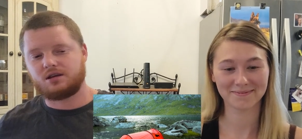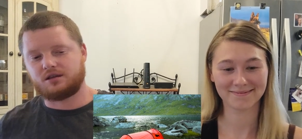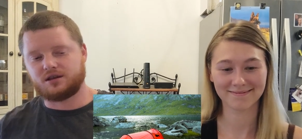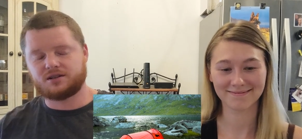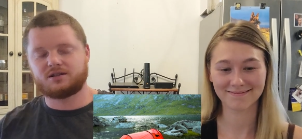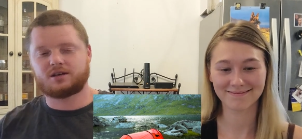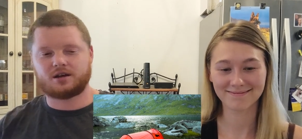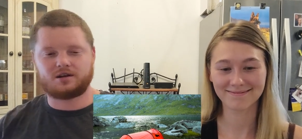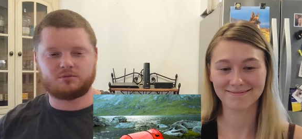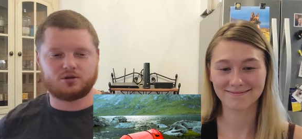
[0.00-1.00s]
Speaker 1: this is the
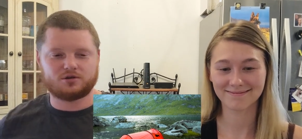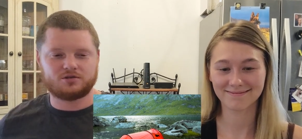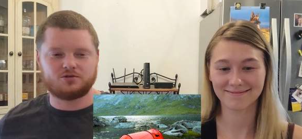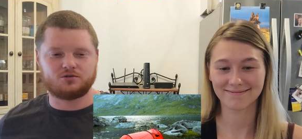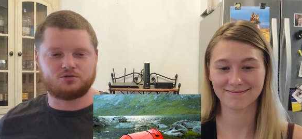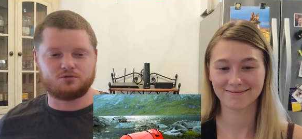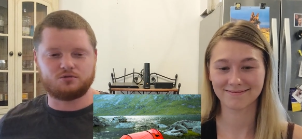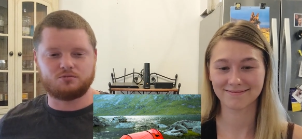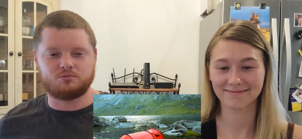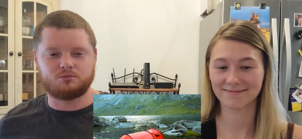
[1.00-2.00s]
kind of person
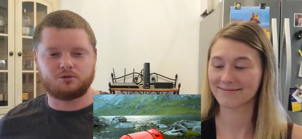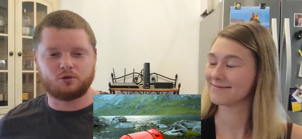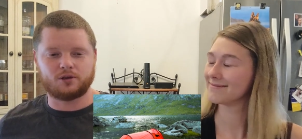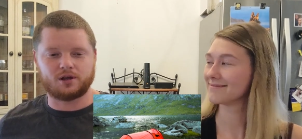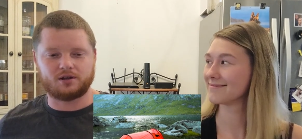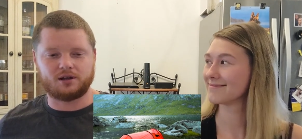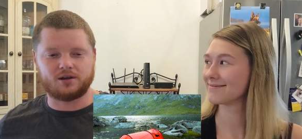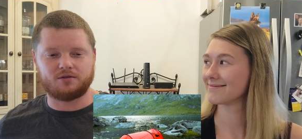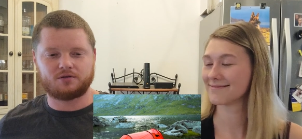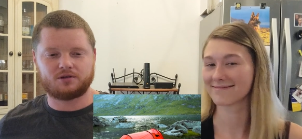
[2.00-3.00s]
who, before they
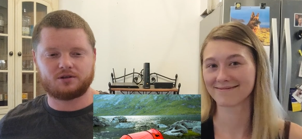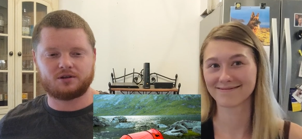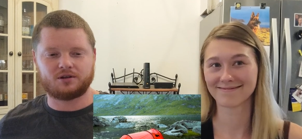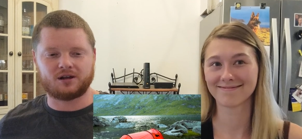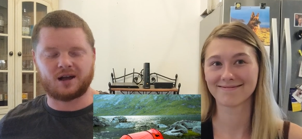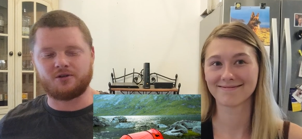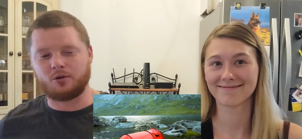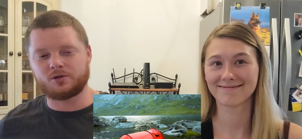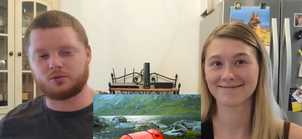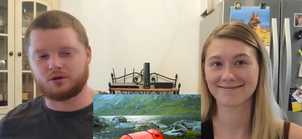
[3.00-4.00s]
left, they're like, "I've
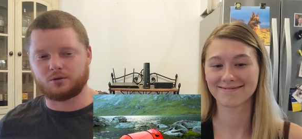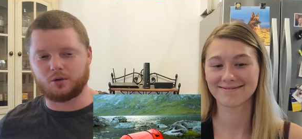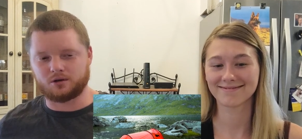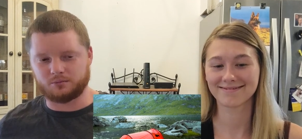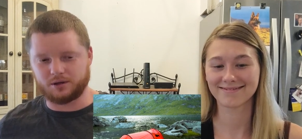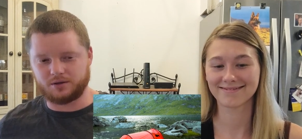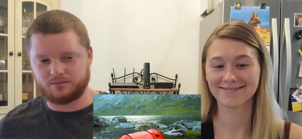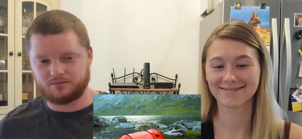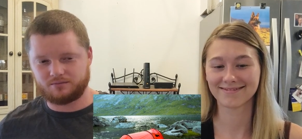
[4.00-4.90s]
always wanted a waterbed.